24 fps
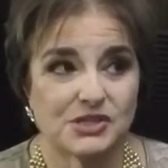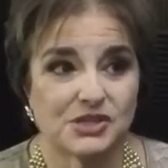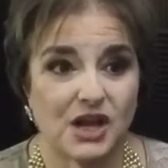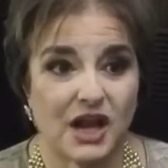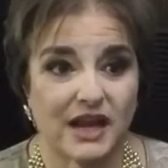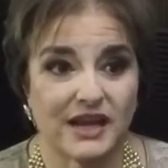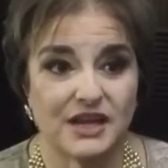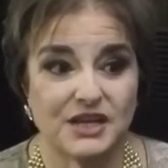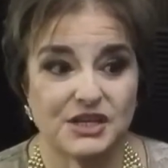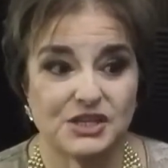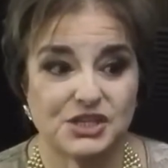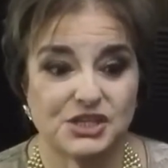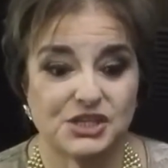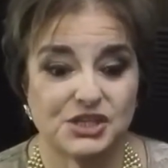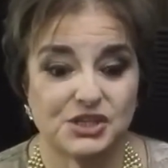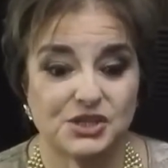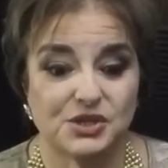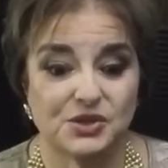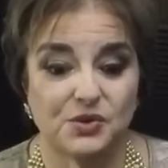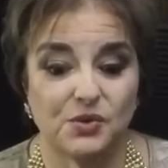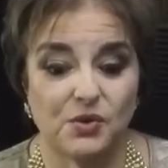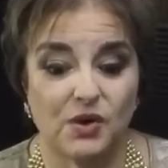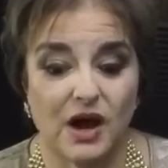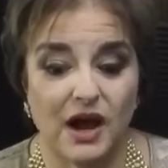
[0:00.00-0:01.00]
talking
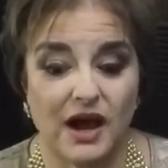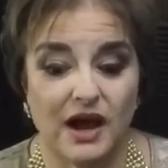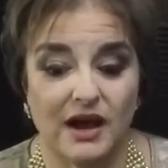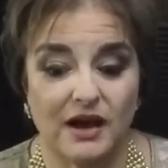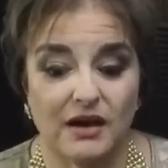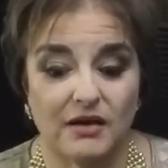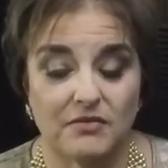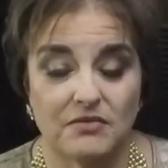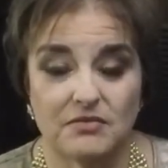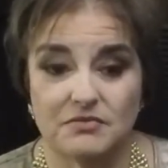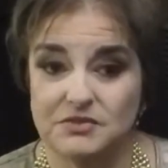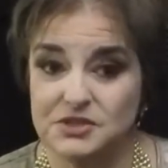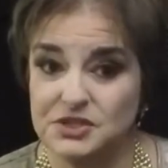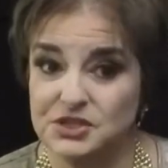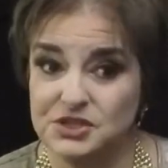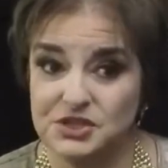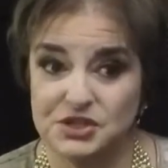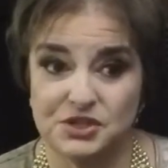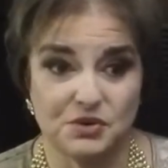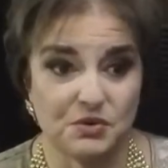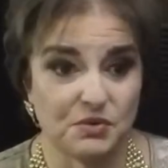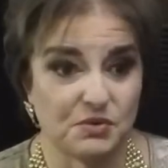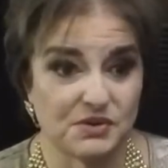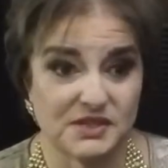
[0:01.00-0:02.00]
to
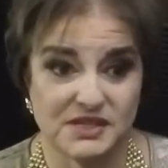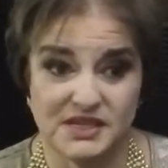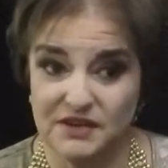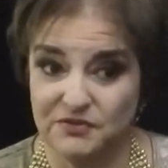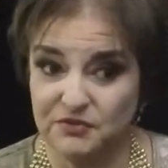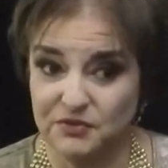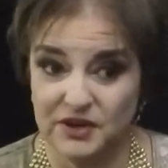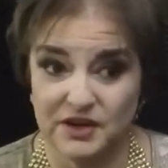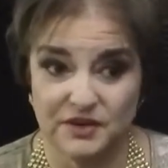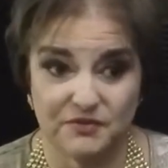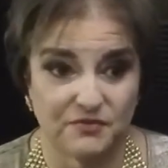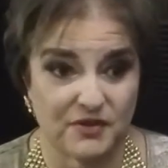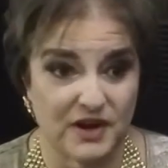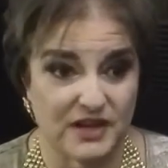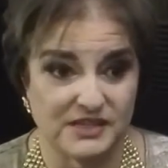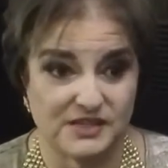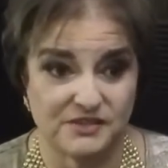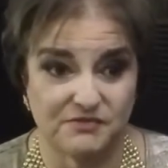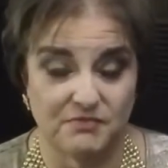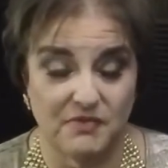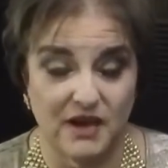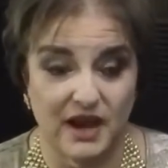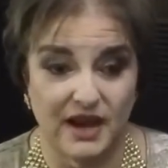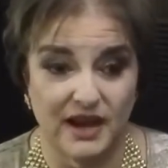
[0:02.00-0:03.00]
two different
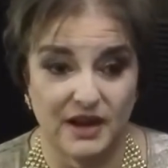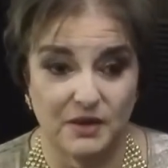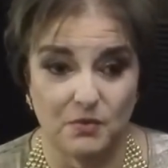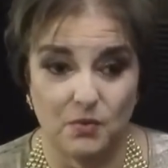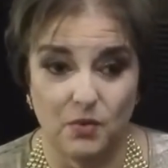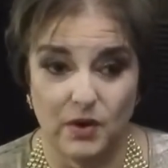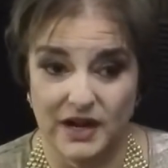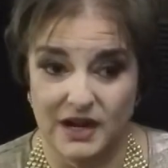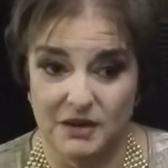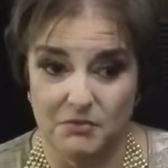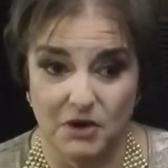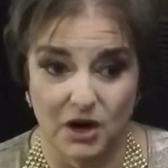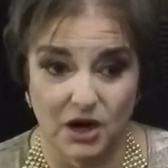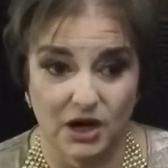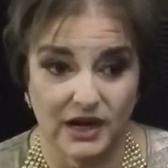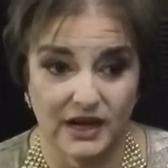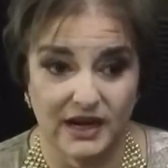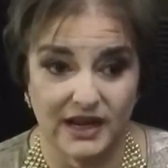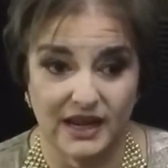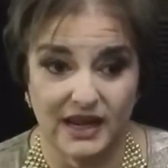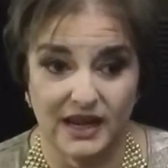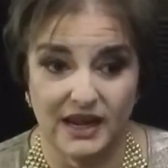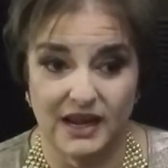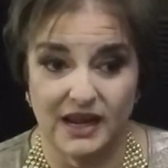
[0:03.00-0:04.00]
friends of mine, one in
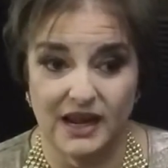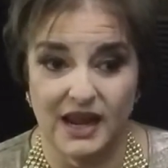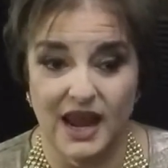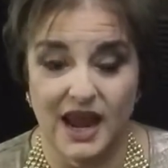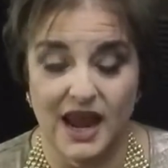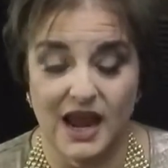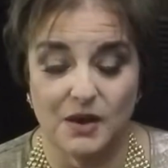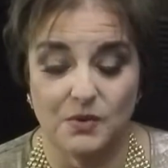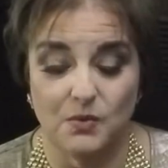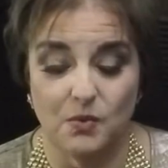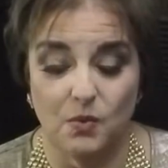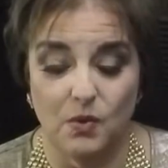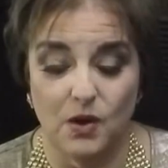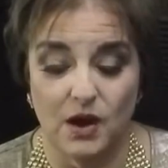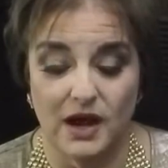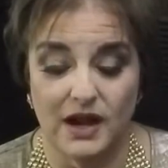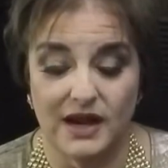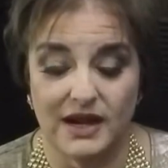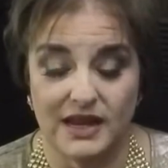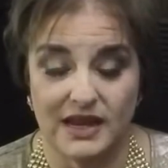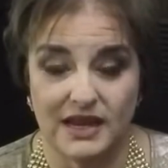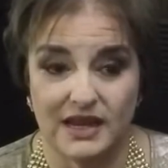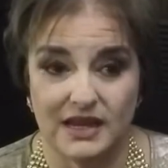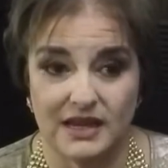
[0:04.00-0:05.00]
marketing and
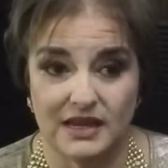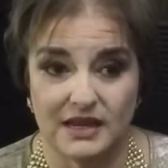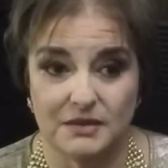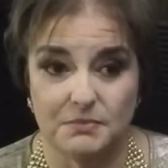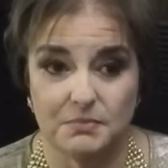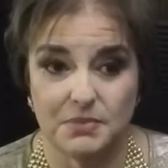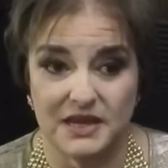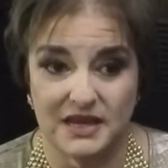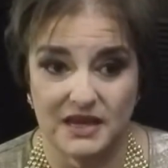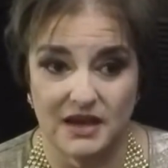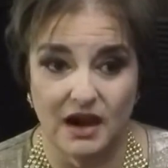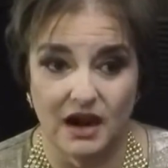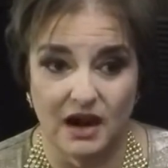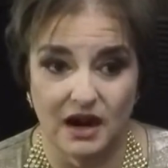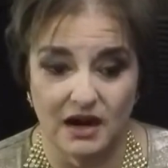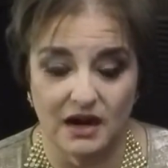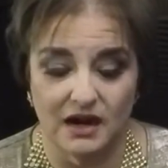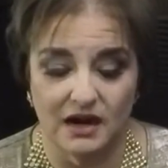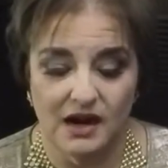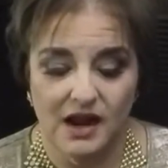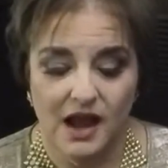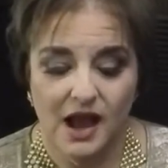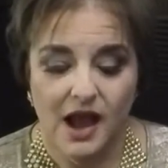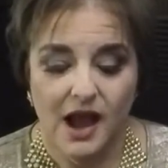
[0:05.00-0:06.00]
one in
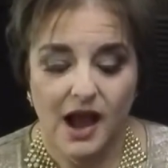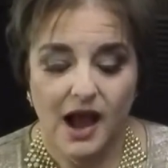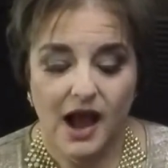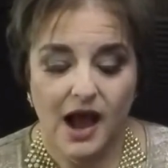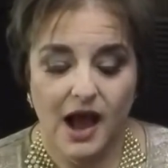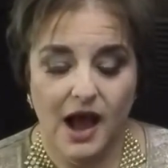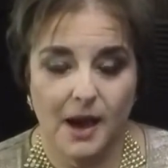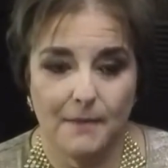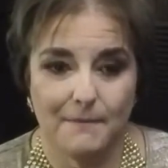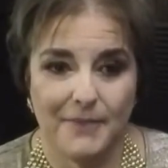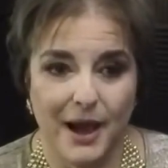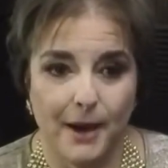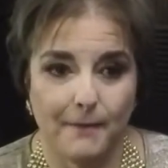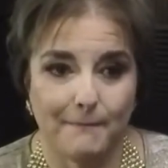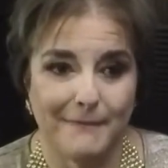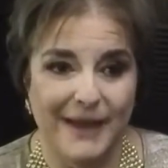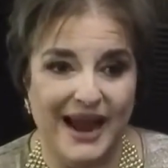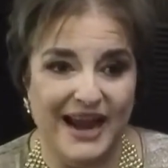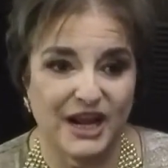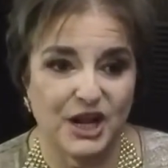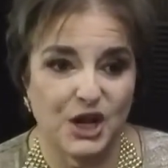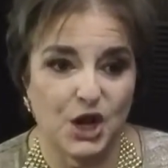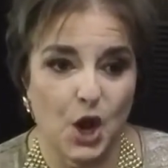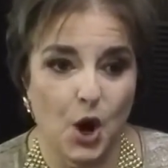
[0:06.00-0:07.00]
PR, about
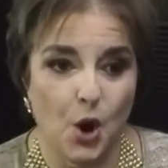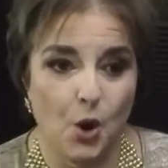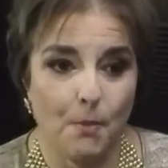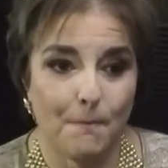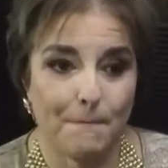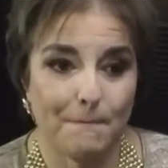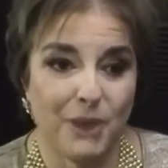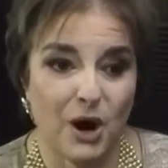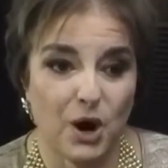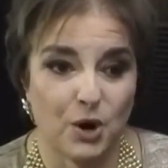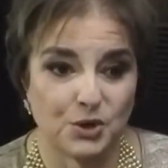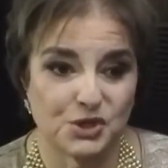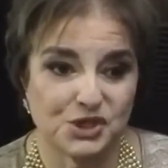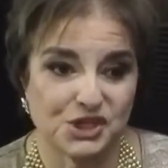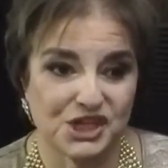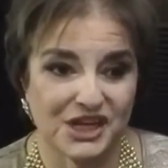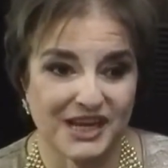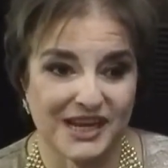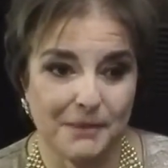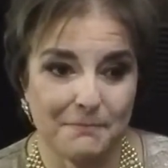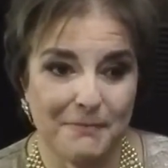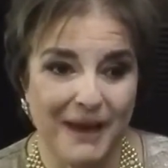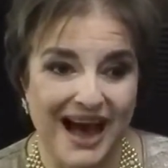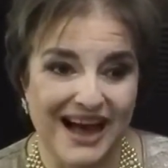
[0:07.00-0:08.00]
my no
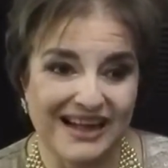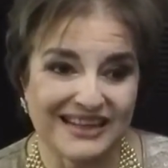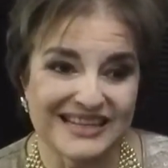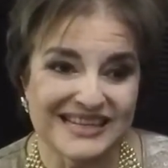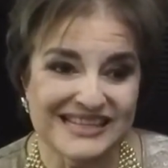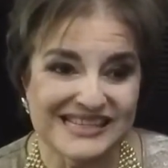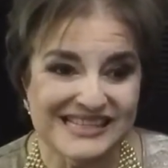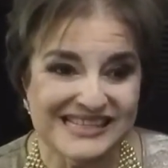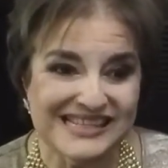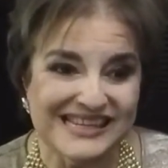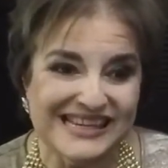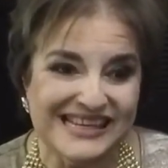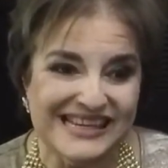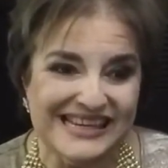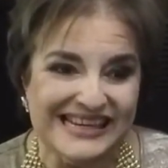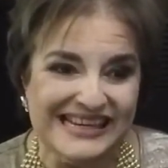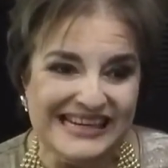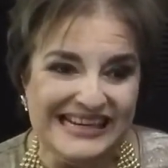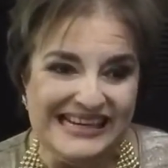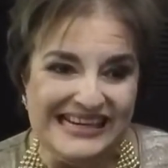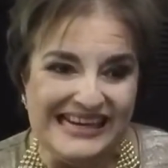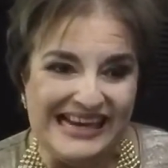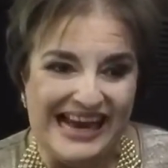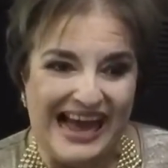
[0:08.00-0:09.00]
poaching
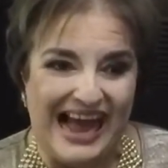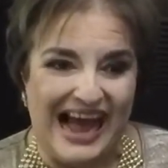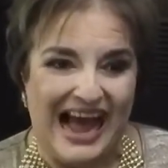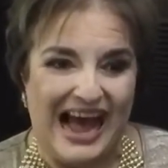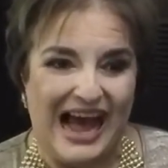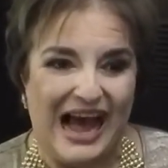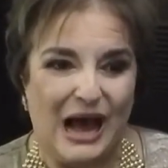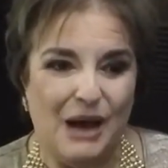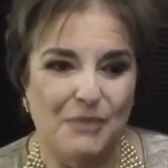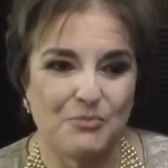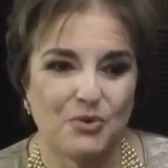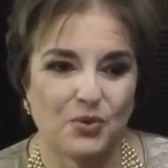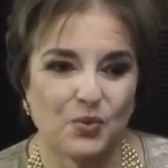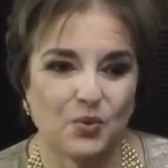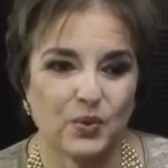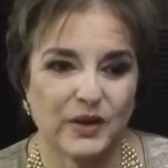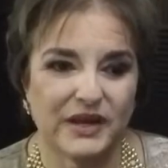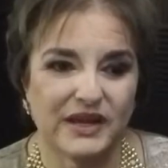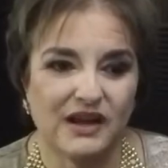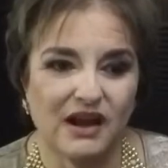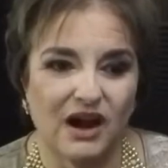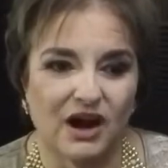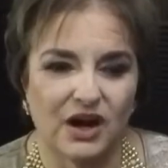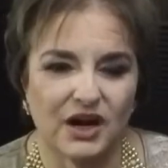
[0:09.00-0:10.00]
policy
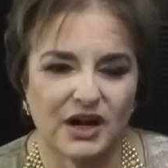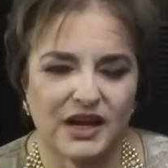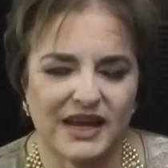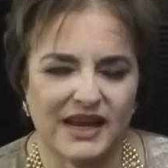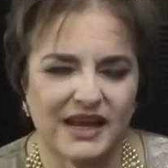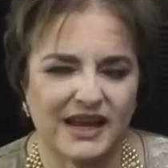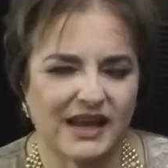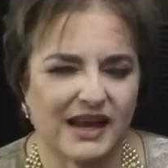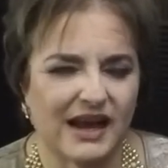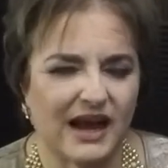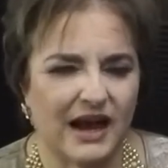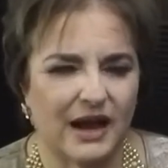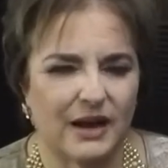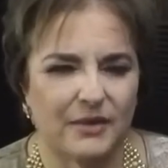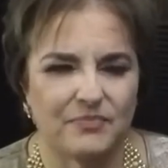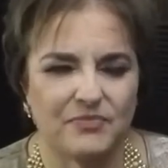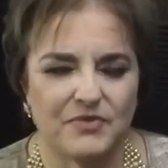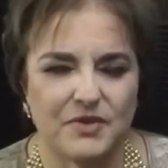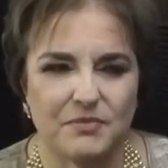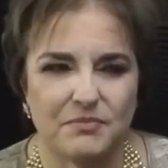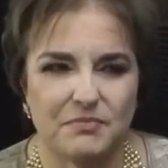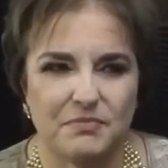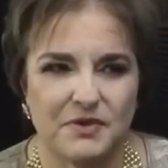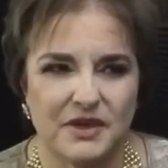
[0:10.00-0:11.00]
regarding
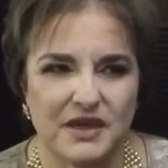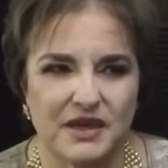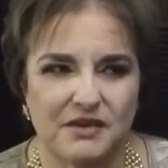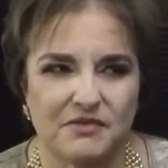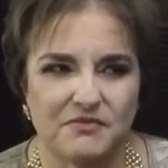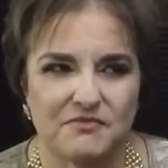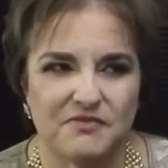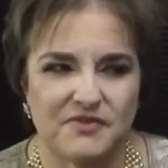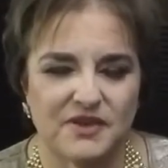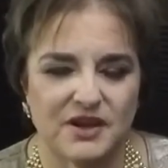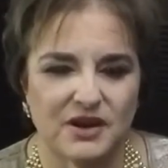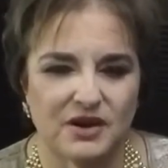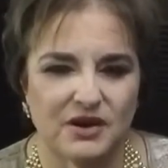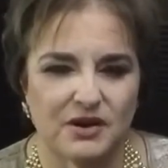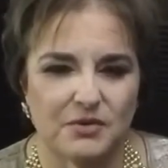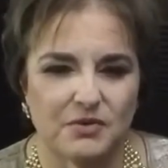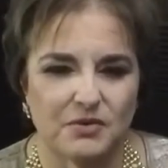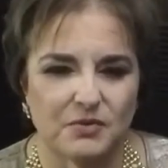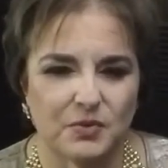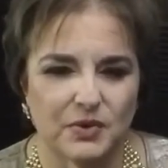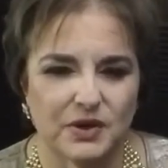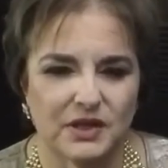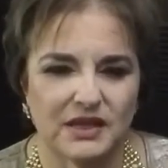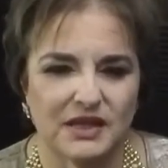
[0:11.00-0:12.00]
being
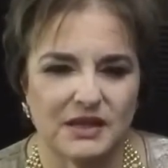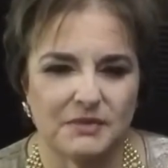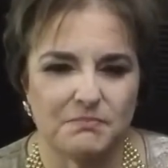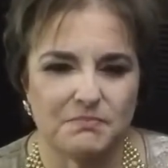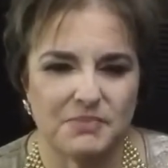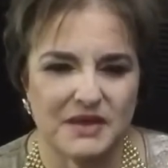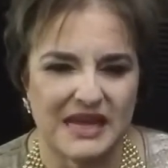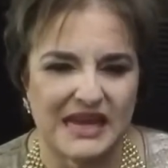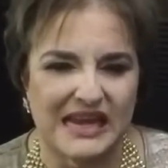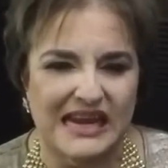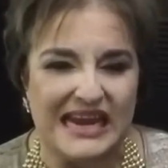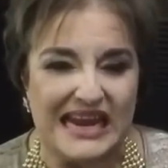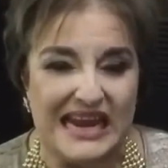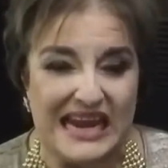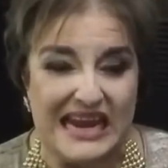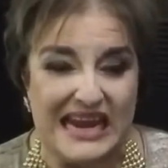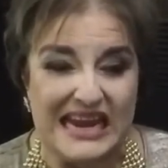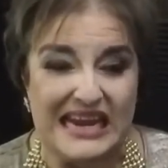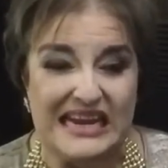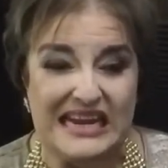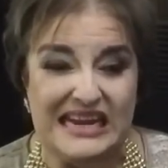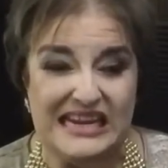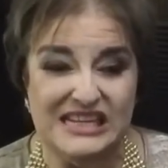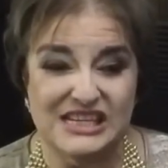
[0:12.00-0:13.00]
really being
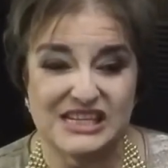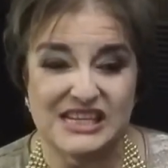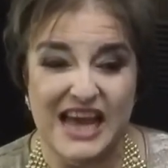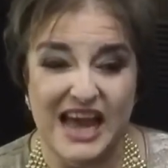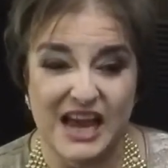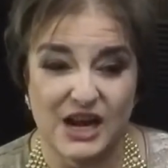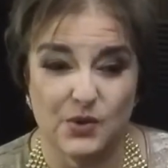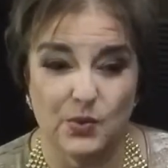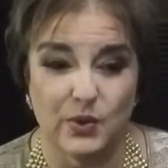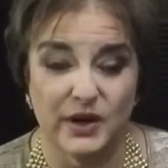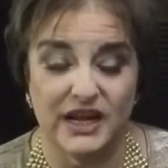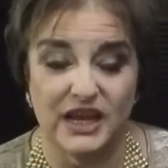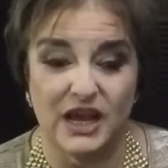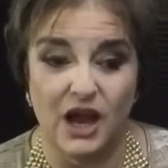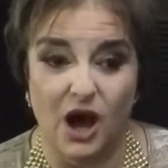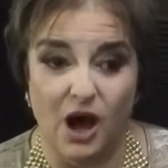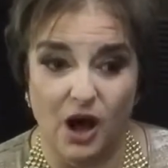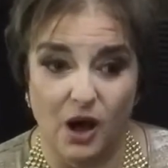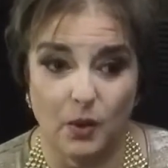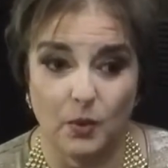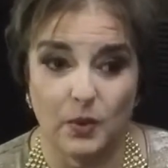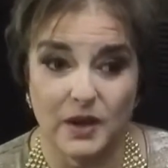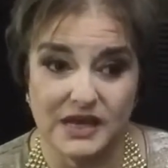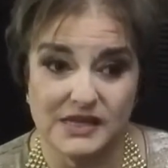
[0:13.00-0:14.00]
in integrity
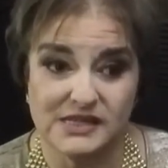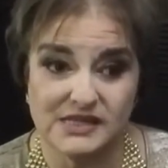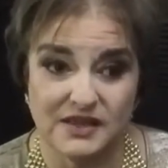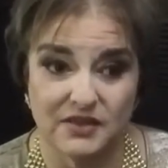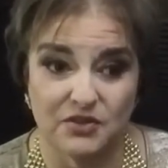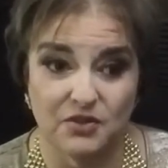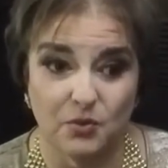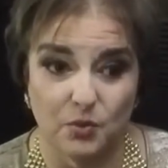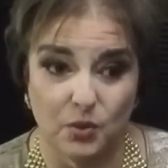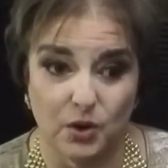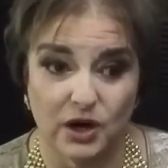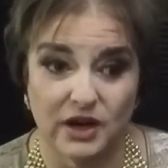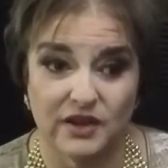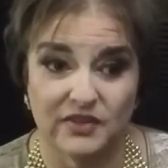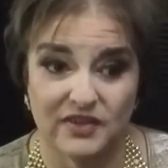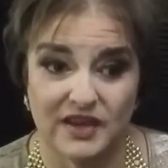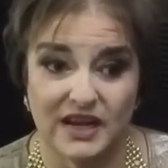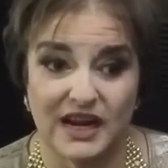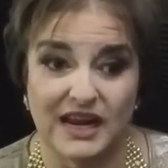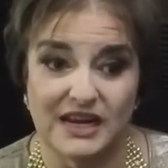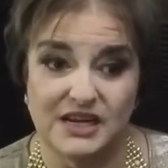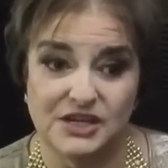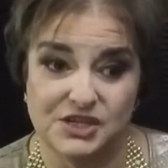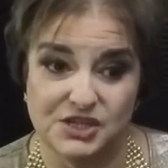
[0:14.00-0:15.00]
always in the work
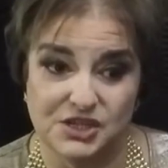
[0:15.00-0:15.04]
that I